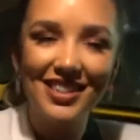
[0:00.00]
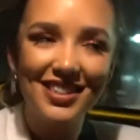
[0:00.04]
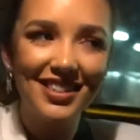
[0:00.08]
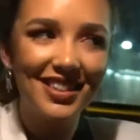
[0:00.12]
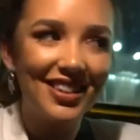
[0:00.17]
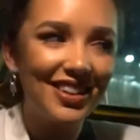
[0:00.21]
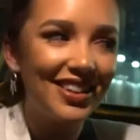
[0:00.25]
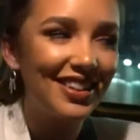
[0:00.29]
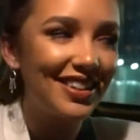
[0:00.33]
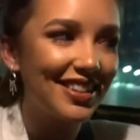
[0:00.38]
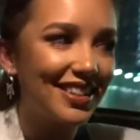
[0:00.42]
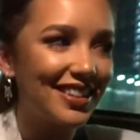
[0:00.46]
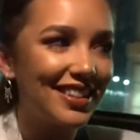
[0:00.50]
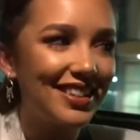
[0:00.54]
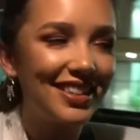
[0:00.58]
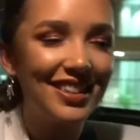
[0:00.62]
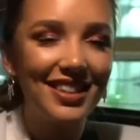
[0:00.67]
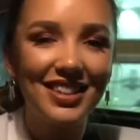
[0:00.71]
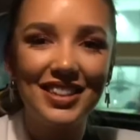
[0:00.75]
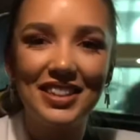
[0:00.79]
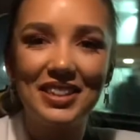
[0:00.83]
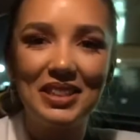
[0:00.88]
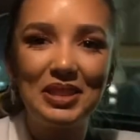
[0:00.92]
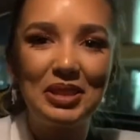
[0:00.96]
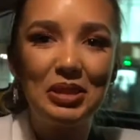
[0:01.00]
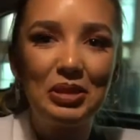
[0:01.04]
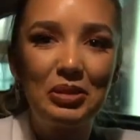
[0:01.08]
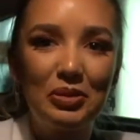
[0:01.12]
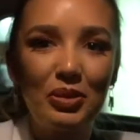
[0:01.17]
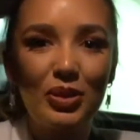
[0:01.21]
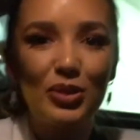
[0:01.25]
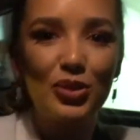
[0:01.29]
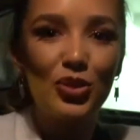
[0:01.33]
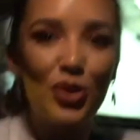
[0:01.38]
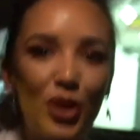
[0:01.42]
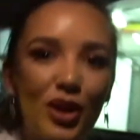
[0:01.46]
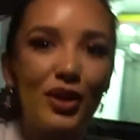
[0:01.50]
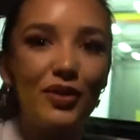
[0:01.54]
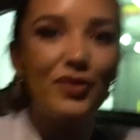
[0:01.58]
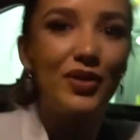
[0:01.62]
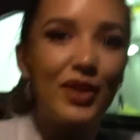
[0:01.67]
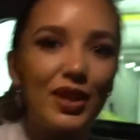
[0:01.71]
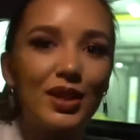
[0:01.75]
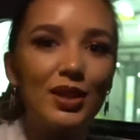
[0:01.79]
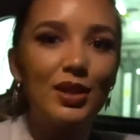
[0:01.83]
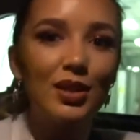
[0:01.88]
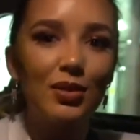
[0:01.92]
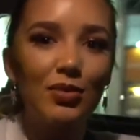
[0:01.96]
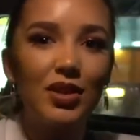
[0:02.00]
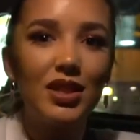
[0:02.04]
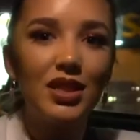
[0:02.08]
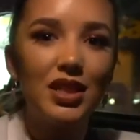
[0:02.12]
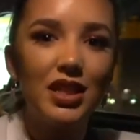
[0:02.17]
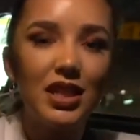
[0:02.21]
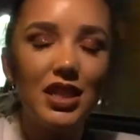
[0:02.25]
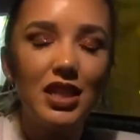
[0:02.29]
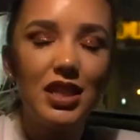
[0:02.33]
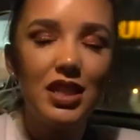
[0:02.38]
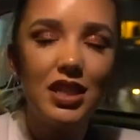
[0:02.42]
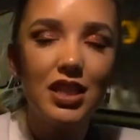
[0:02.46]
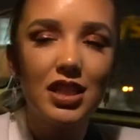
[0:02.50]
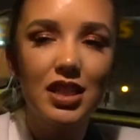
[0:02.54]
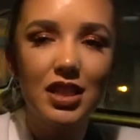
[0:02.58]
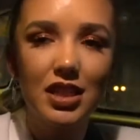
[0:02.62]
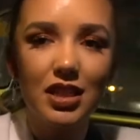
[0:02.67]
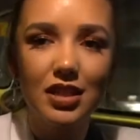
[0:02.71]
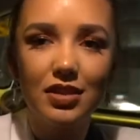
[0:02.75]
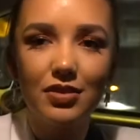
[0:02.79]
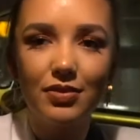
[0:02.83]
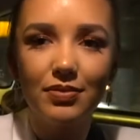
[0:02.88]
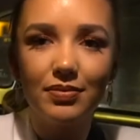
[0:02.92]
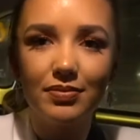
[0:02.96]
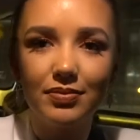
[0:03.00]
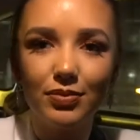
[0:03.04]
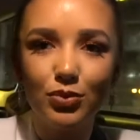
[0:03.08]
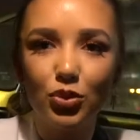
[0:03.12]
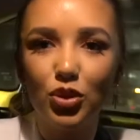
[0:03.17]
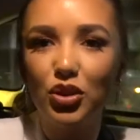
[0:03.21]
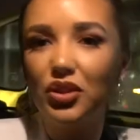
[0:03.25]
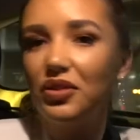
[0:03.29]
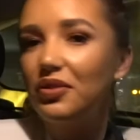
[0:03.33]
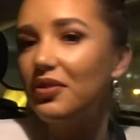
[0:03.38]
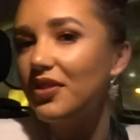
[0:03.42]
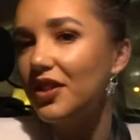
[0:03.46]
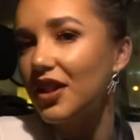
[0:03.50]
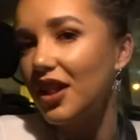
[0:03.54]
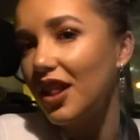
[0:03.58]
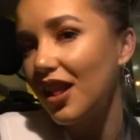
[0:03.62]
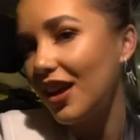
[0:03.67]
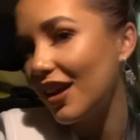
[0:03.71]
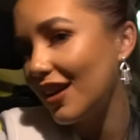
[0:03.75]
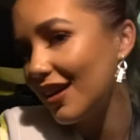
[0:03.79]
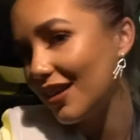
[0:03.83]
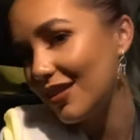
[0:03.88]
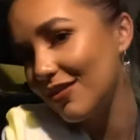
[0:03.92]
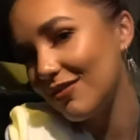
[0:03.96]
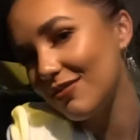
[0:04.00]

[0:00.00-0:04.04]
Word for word: so I'm trying to find somewhere to eat. What do you feel like?